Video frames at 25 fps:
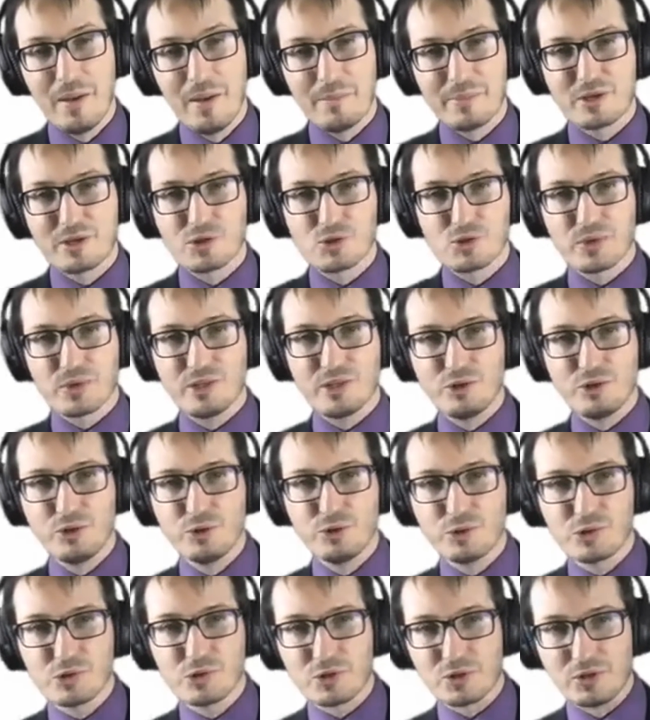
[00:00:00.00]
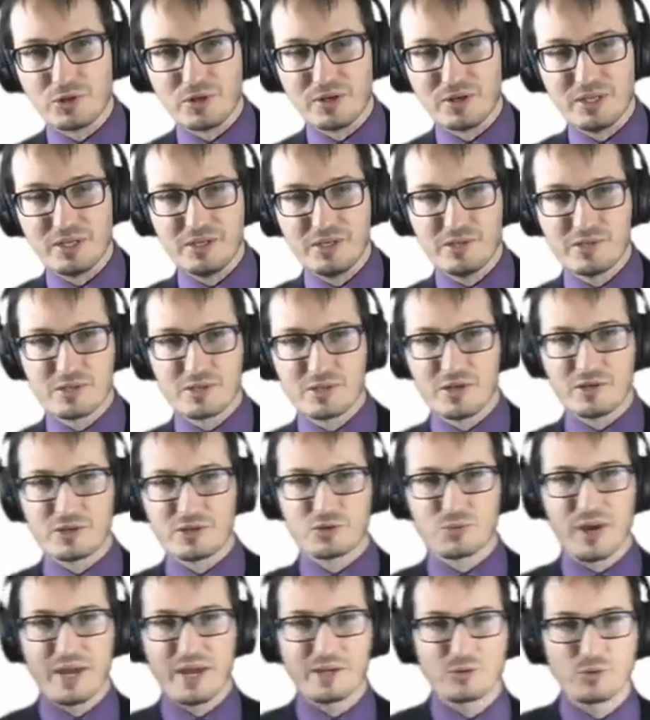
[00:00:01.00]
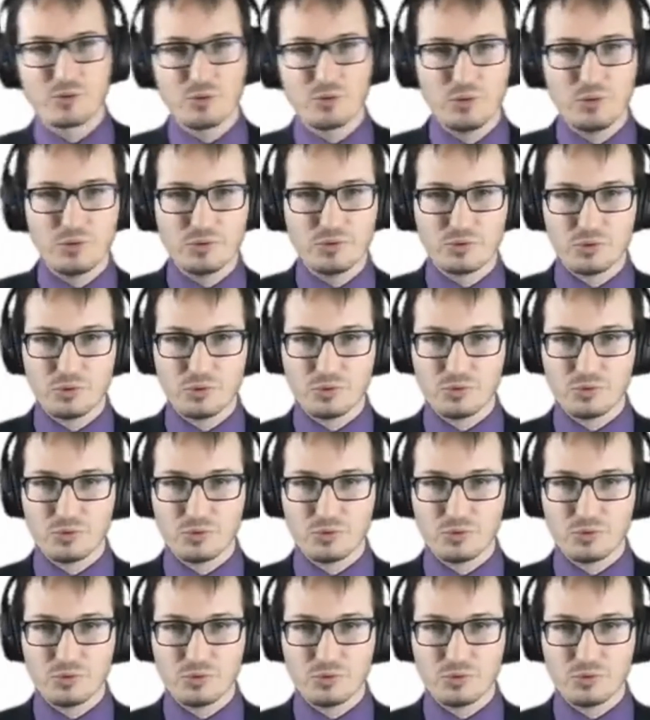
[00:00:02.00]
Because when a user is trying to